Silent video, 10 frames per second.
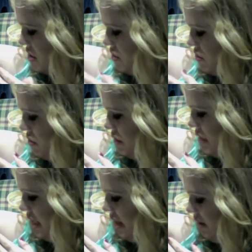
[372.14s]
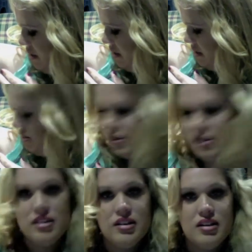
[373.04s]
through here,
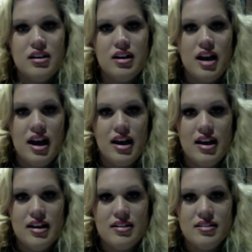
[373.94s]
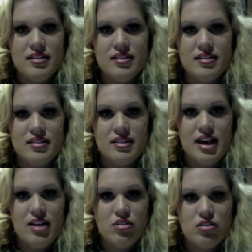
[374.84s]
and
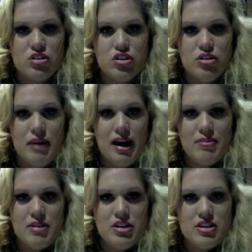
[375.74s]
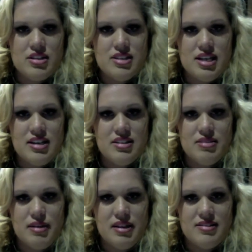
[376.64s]
they're not too bad, but you can see it's a
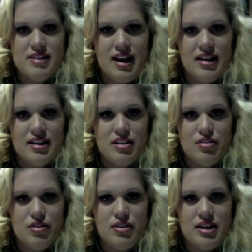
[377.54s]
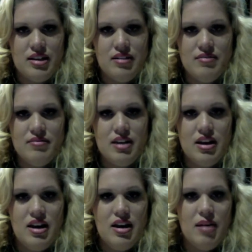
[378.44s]
bit saggy through here,
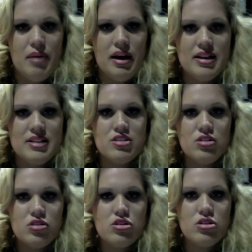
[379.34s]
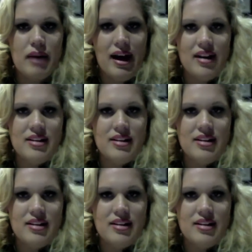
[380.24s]
but it's not too bad.